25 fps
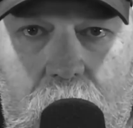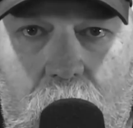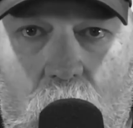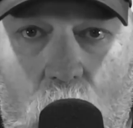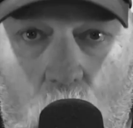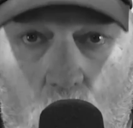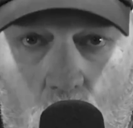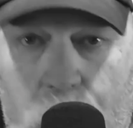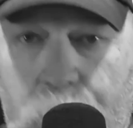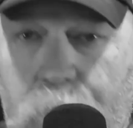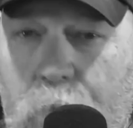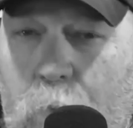
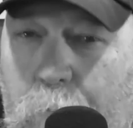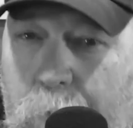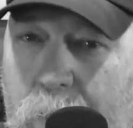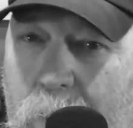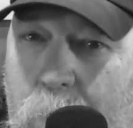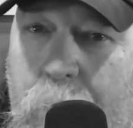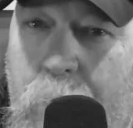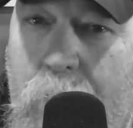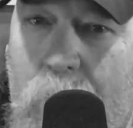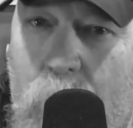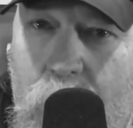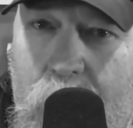Older
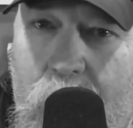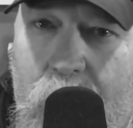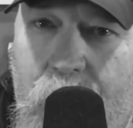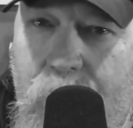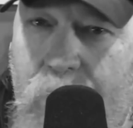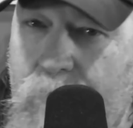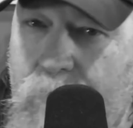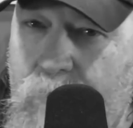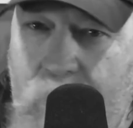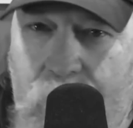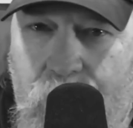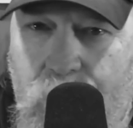people around
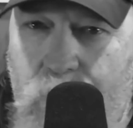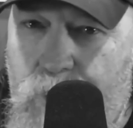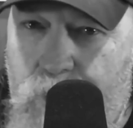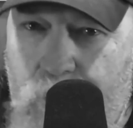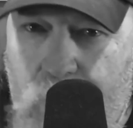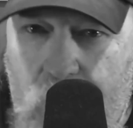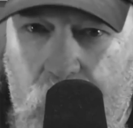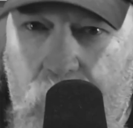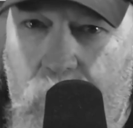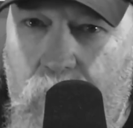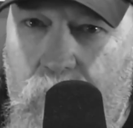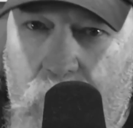us didn't
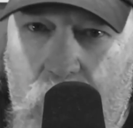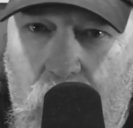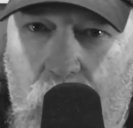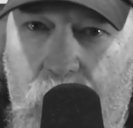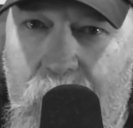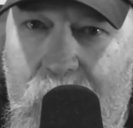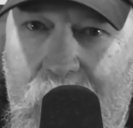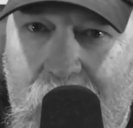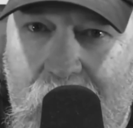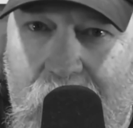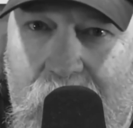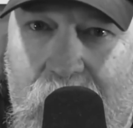sugarcoat
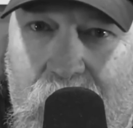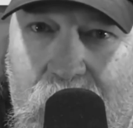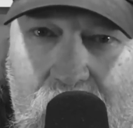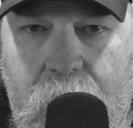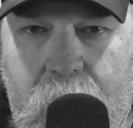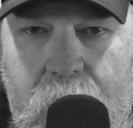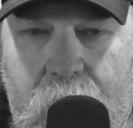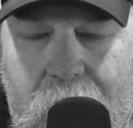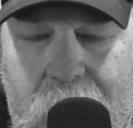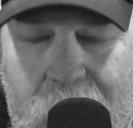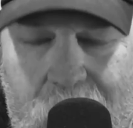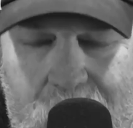anything.
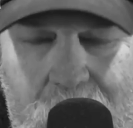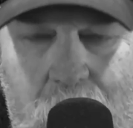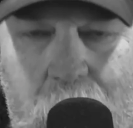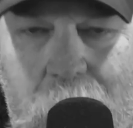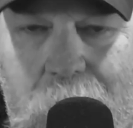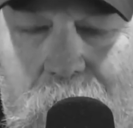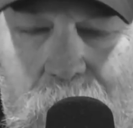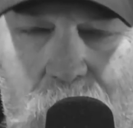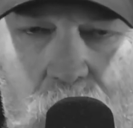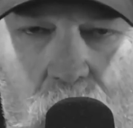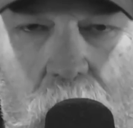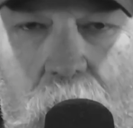They
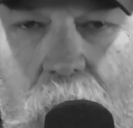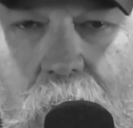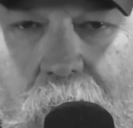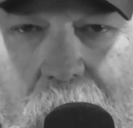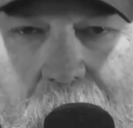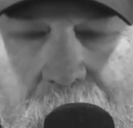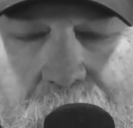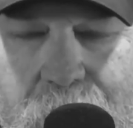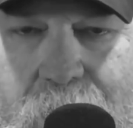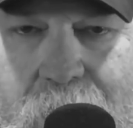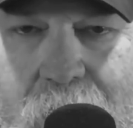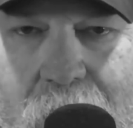would call
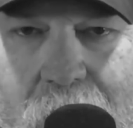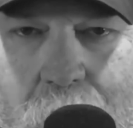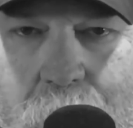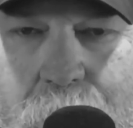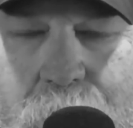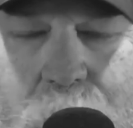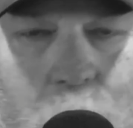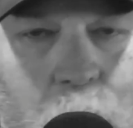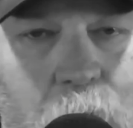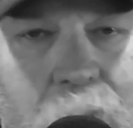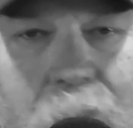us names and we